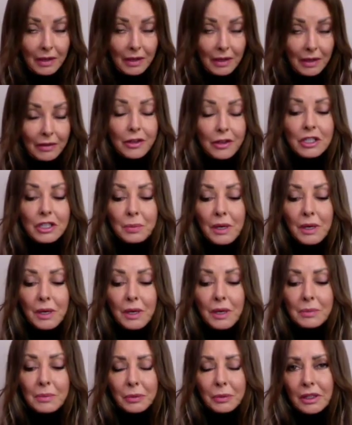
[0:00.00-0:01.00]
had about
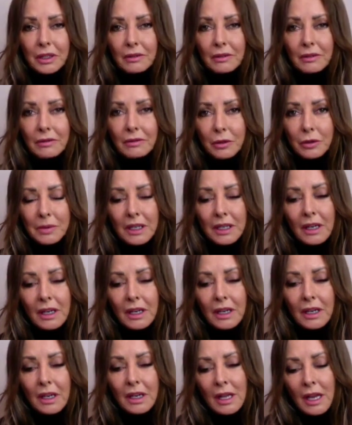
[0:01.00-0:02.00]
30 people working for me.
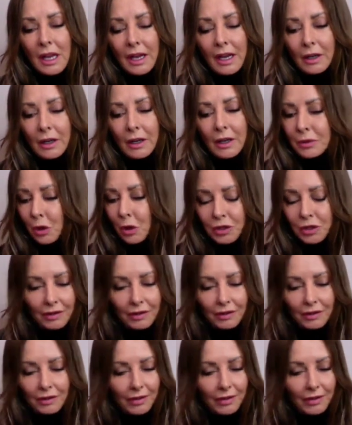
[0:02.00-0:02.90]
I recorded